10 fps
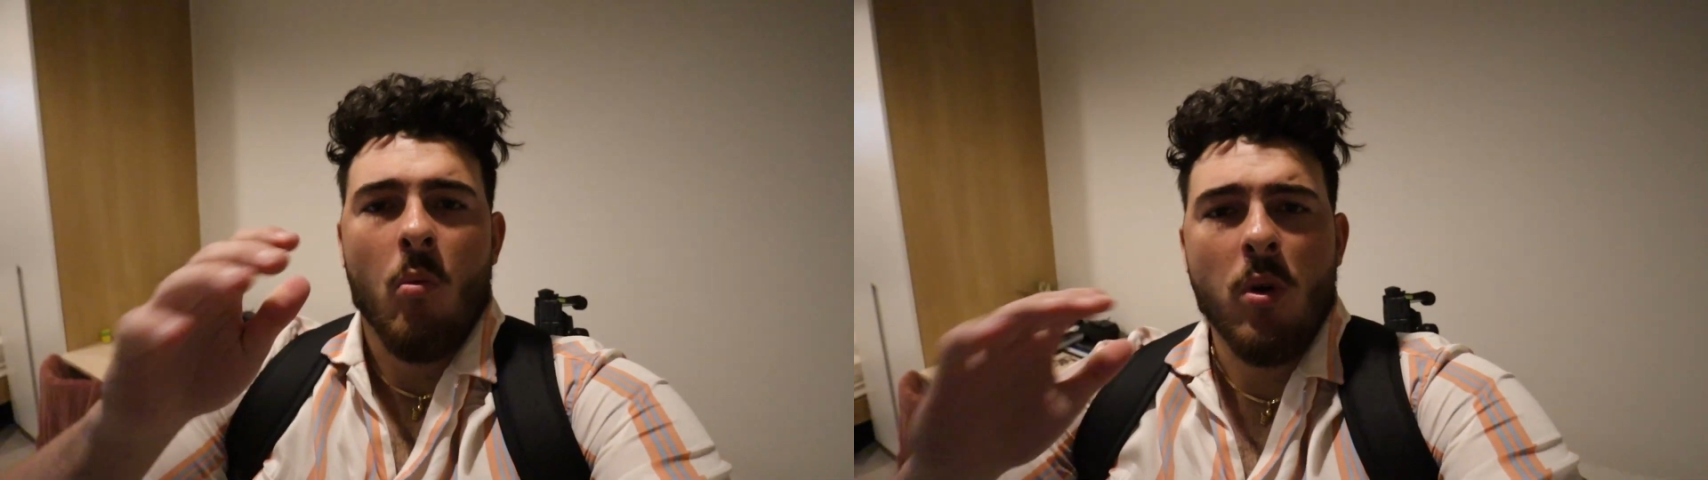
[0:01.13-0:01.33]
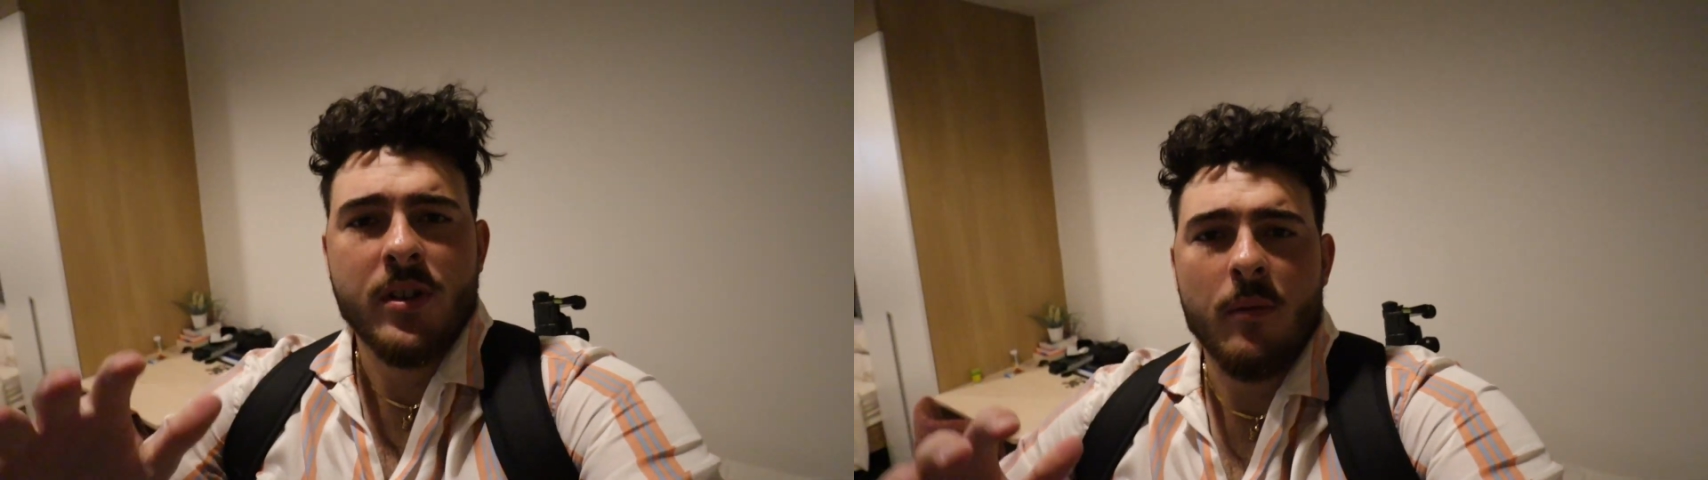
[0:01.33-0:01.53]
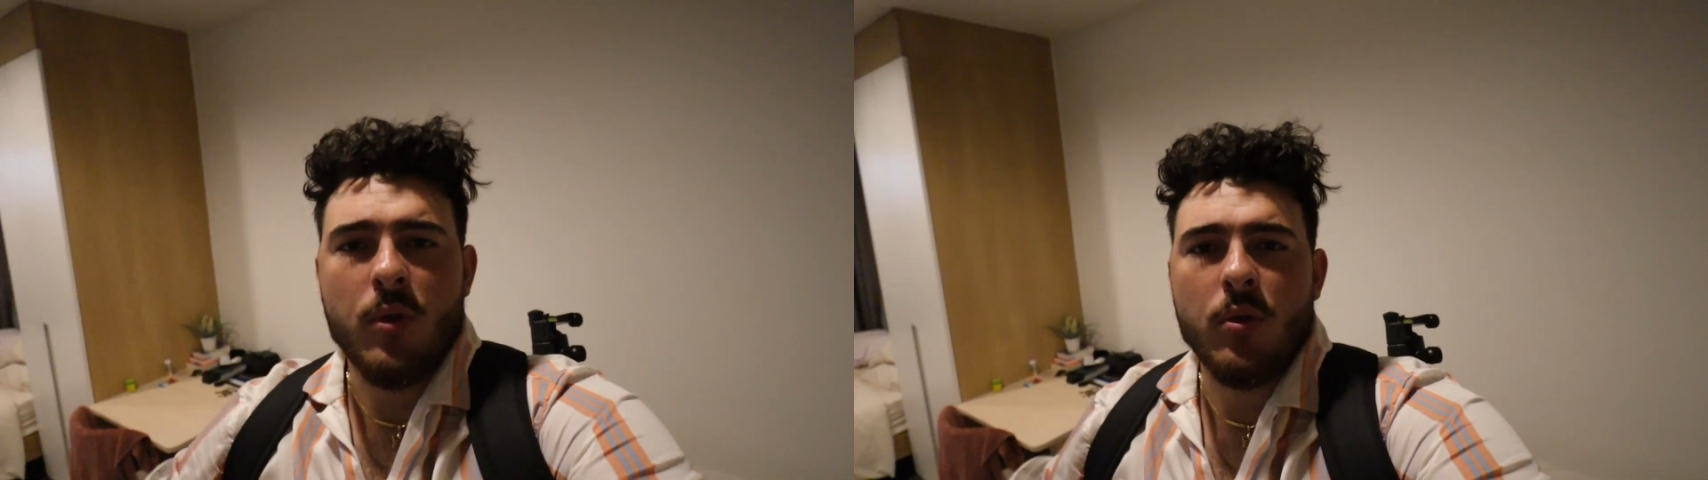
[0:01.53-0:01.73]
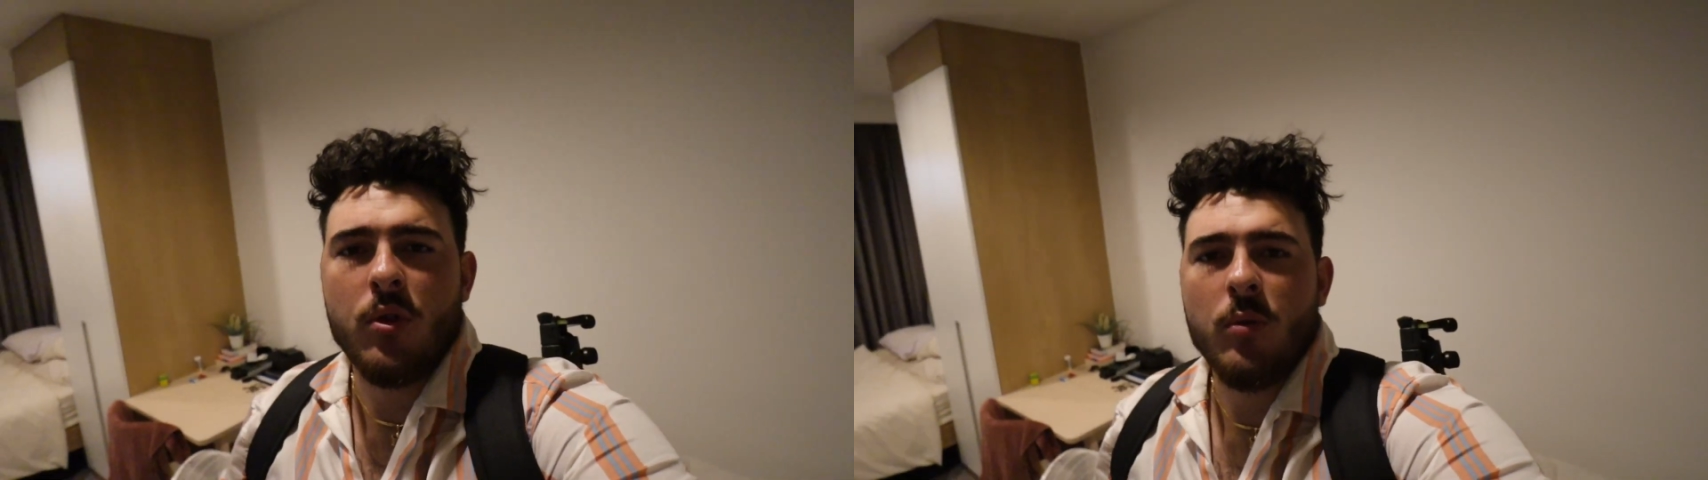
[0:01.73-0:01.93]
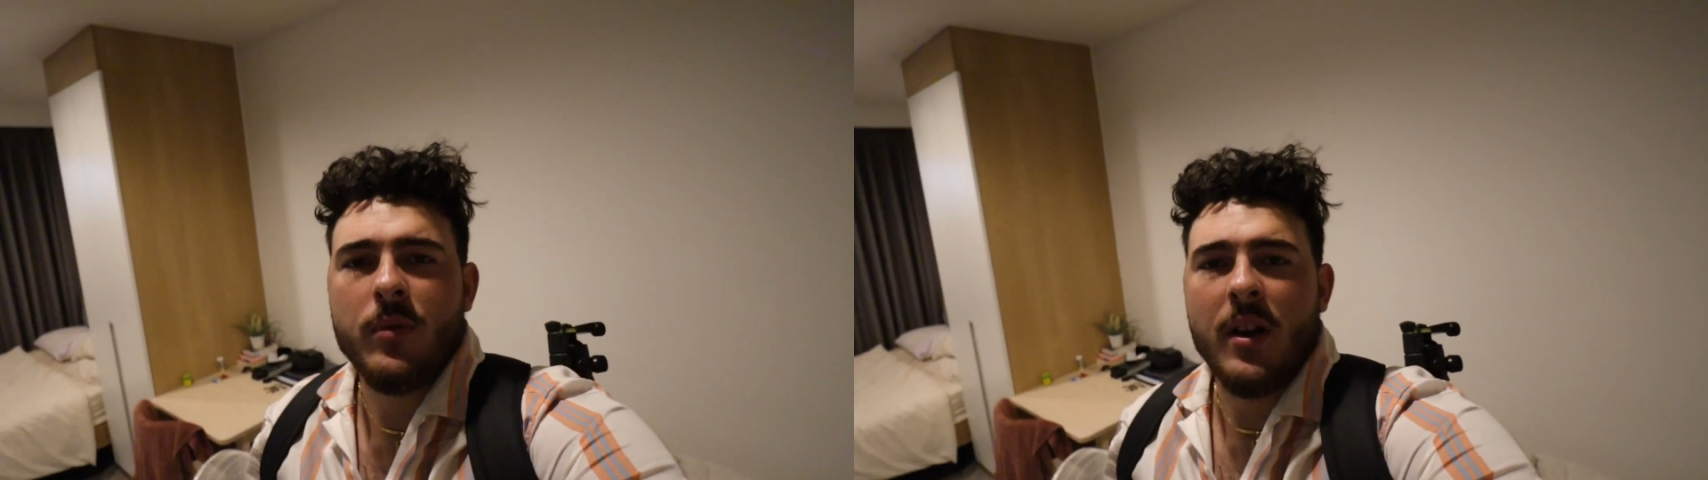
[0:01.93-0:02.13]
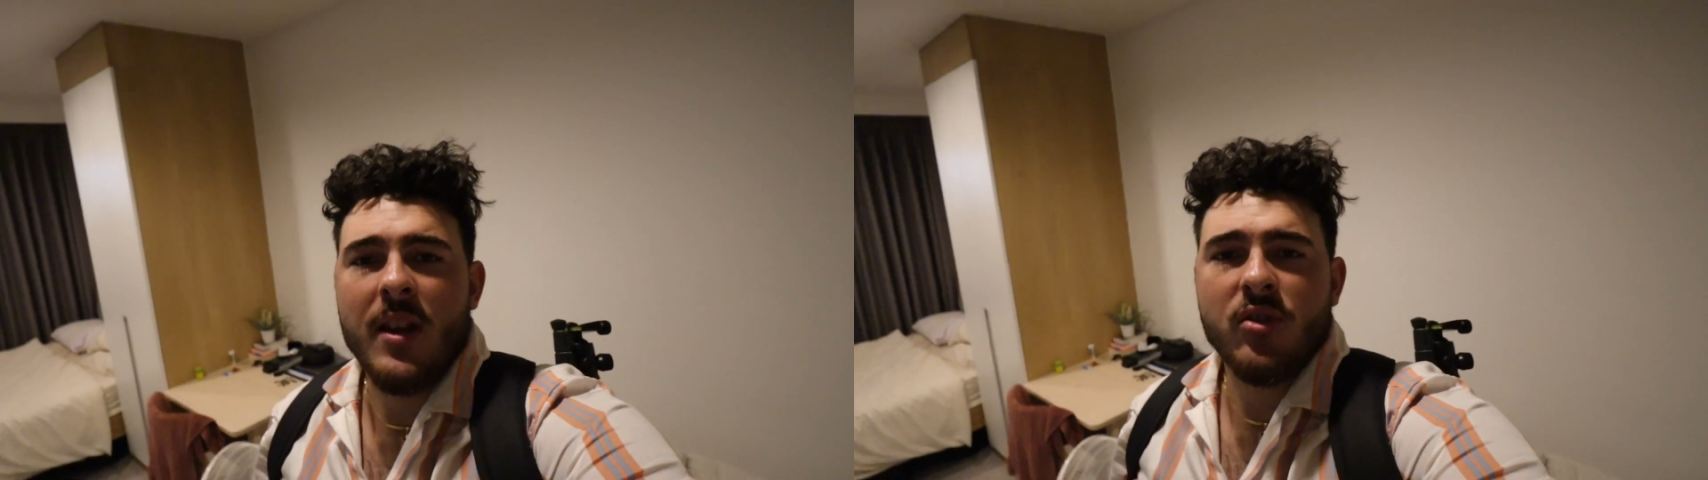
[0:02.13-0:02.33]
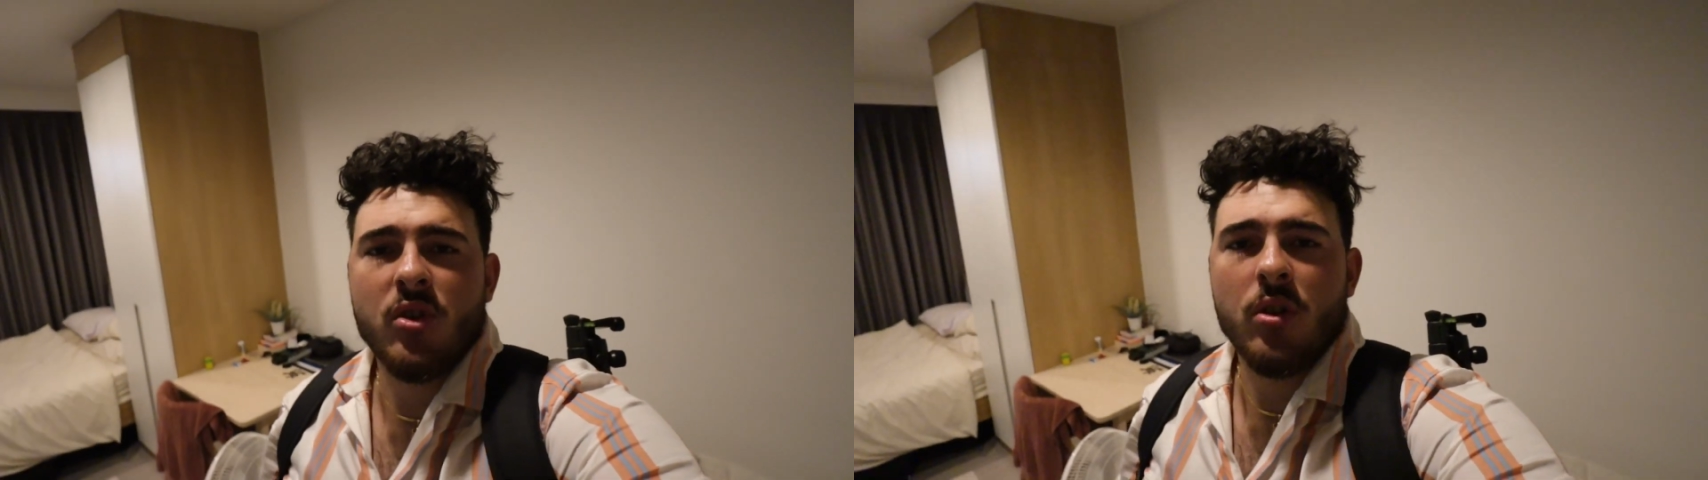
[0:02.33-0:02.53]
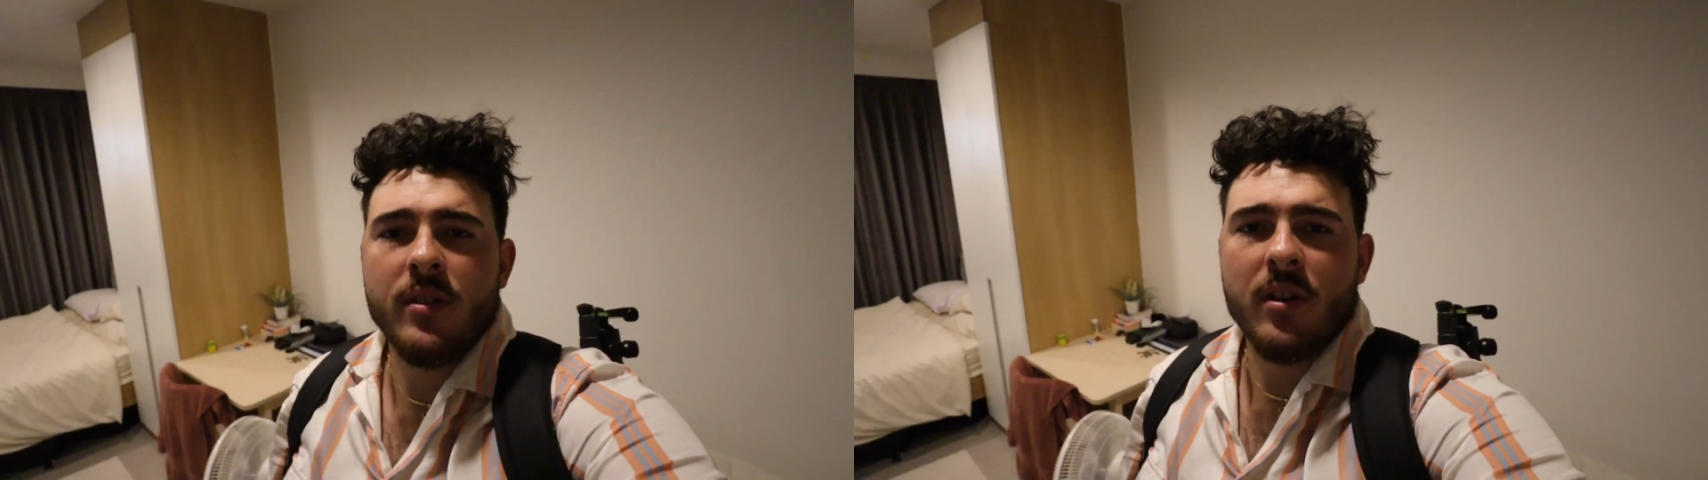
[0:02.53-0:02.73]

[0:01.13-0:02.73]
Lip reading: What's up YouTube? Today's journey